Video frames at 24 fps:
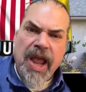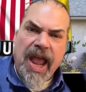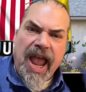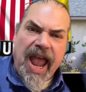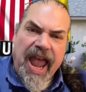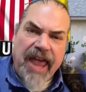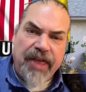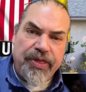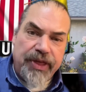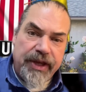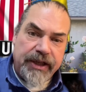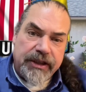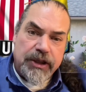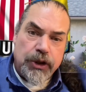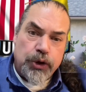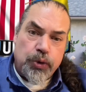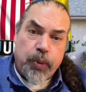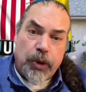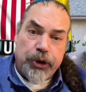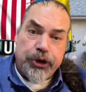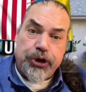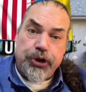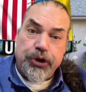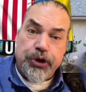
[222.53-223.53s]
And this is
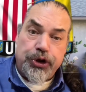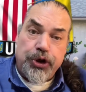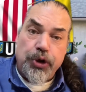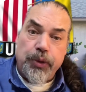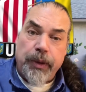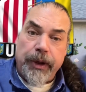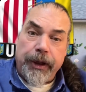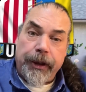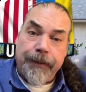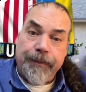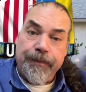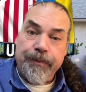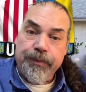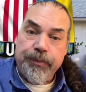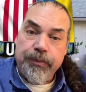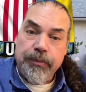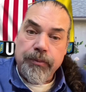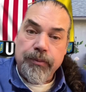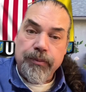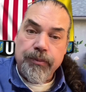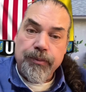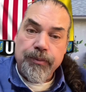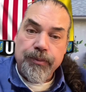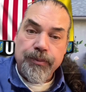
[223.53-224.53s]
what you're doing.
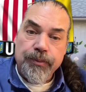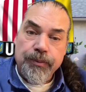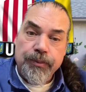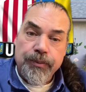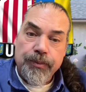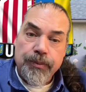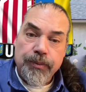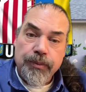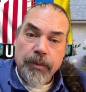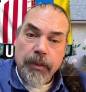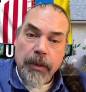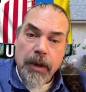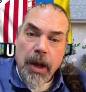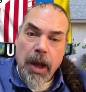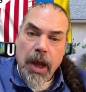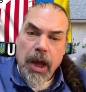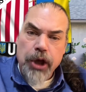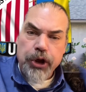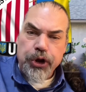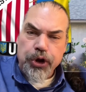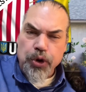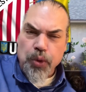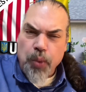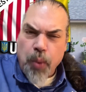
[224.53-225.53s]

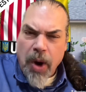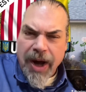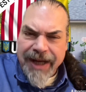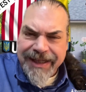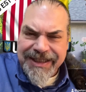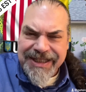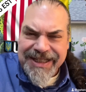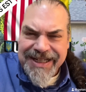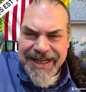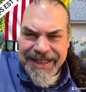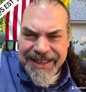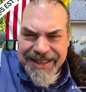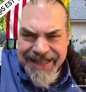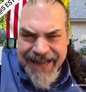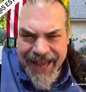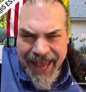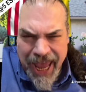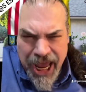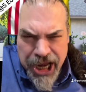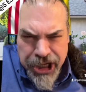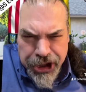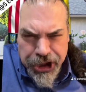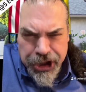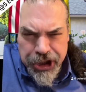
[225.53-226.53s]
You want
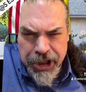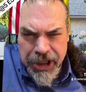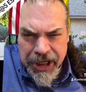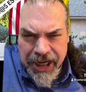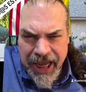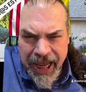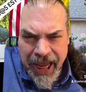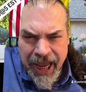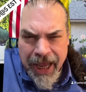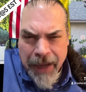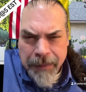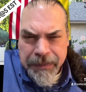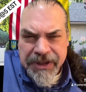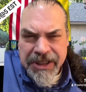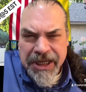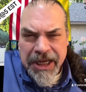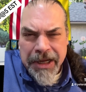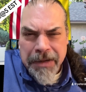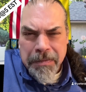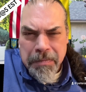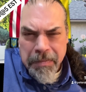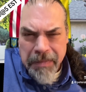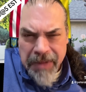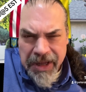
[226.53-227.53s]
detention camps
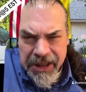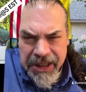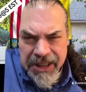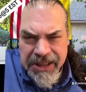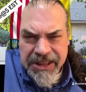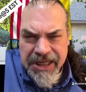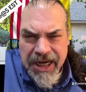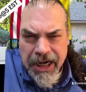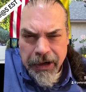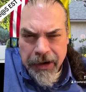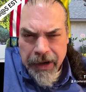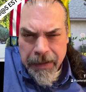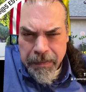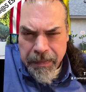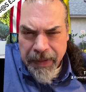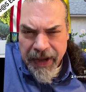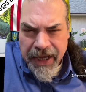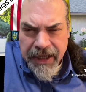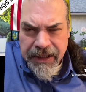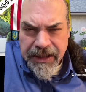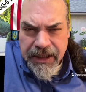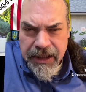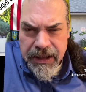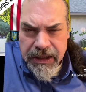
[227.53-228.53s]
in military
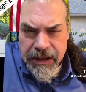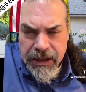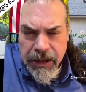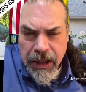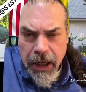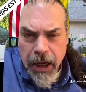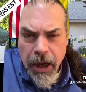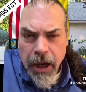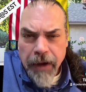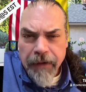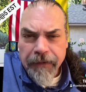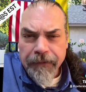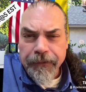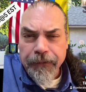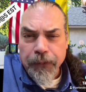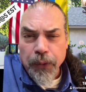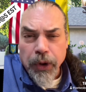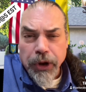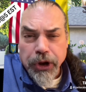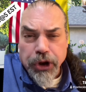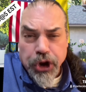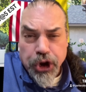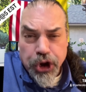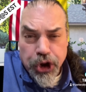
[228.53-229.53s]
bases for
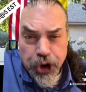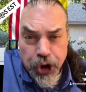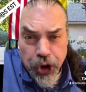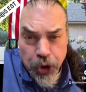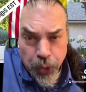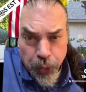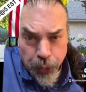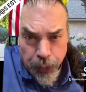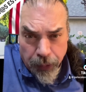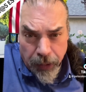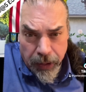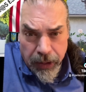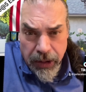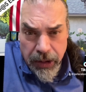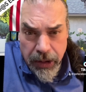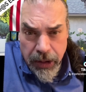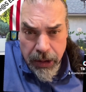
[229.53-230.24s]
children.